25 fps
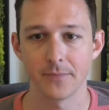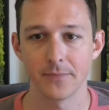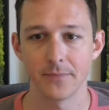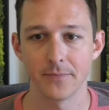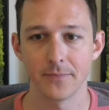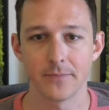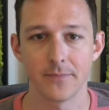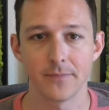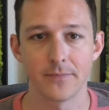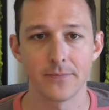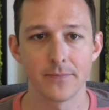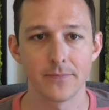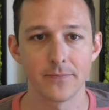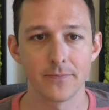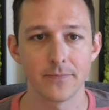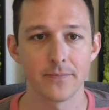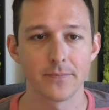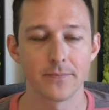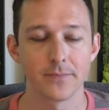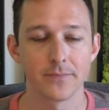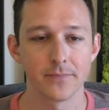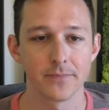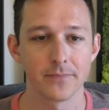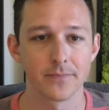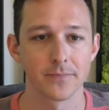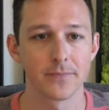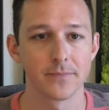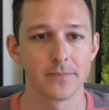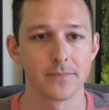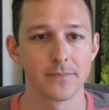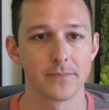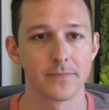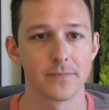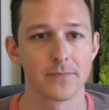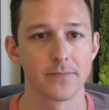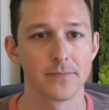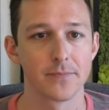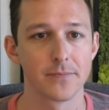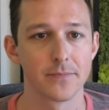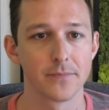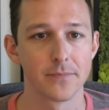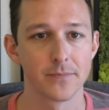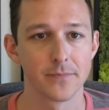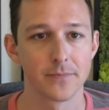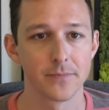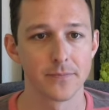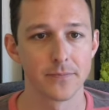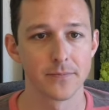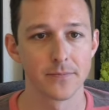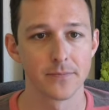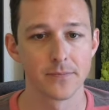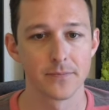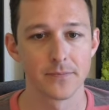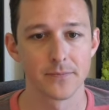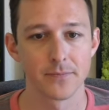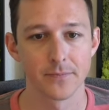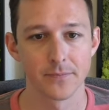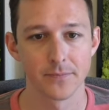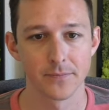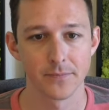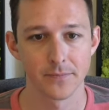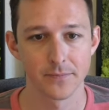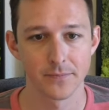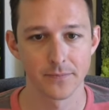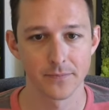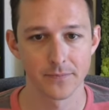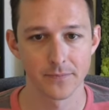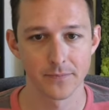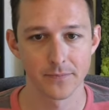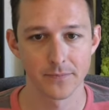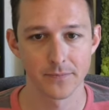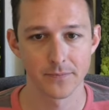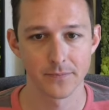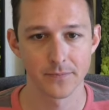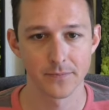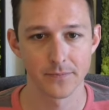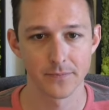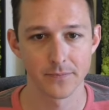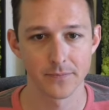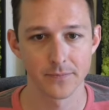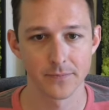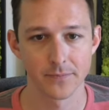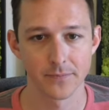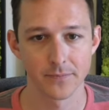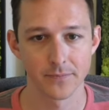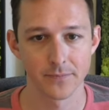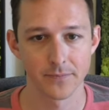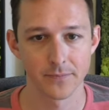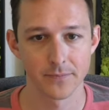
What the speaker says: The person shown says nothing.